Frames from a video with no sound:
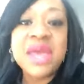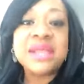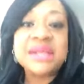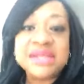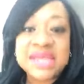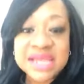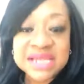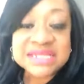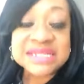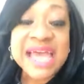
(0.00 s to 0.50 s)

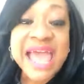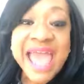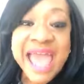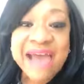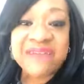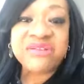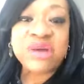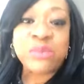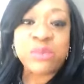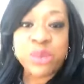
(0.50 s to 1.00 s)
need to
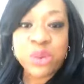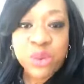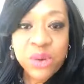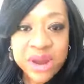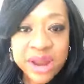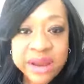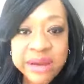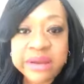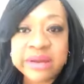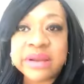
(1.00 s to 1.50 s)
have a
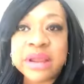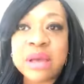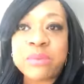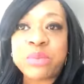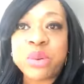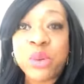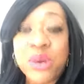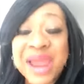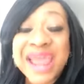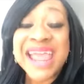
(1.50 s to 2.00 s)

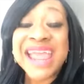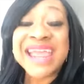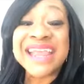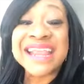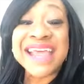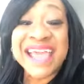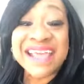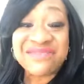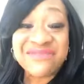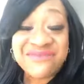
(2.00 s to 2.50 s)
prayed
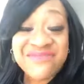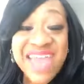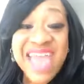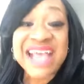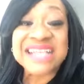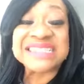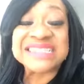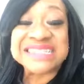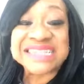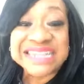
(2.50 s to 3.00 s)
and
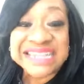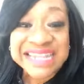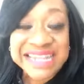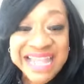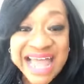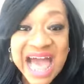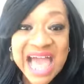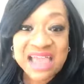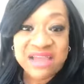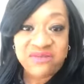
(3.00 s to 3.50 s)
fasted
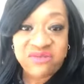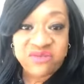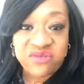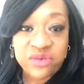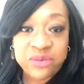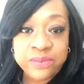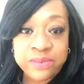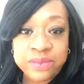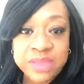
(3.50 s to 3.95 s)
life,